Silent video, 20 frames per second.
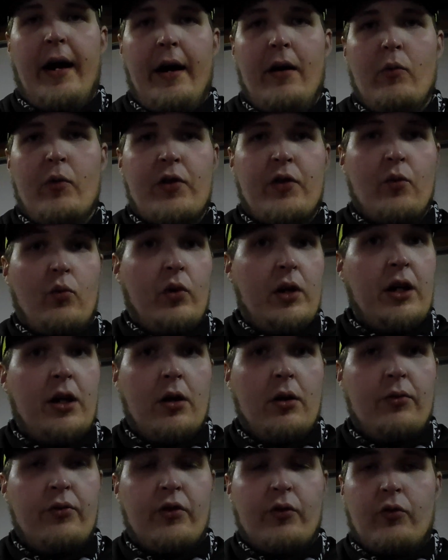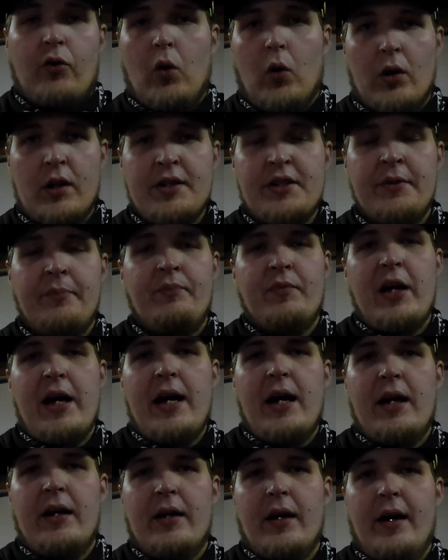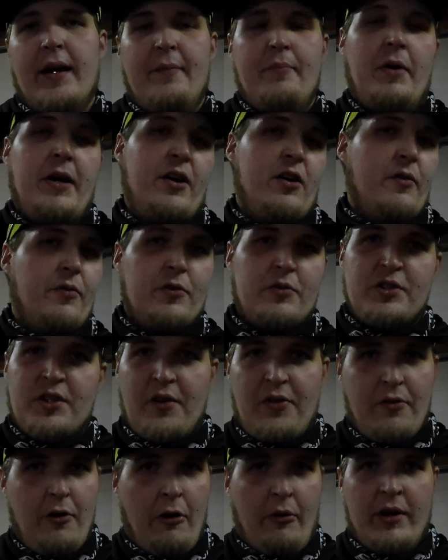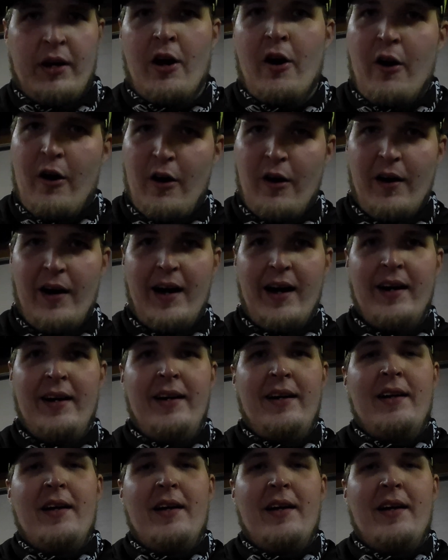with the winnows, of course, and my girlfriend was just throwing her